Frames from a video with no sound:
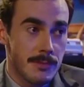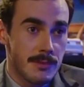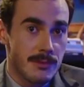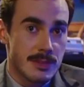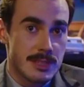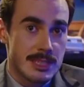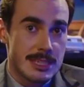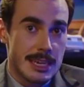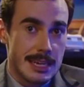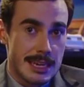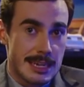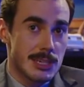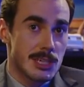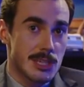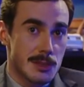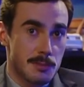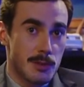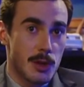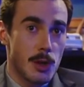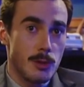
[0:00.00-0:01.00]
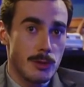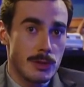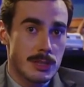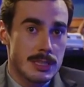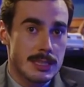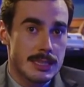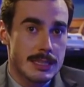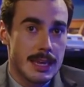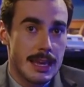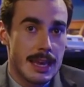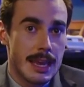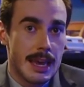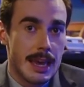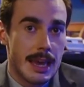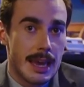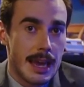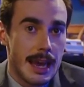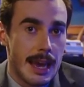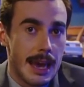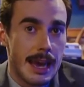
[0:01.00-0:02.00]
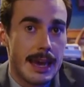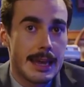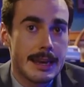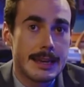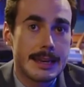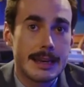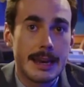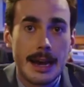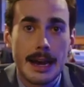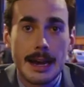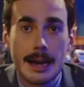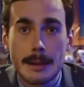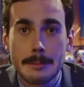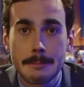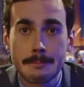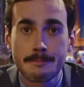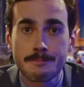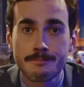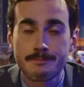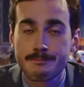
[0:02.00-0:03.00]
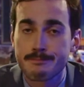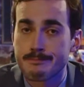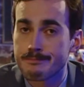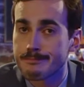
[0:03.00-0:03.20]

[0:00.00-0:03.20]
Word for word: for settling disputes, and um,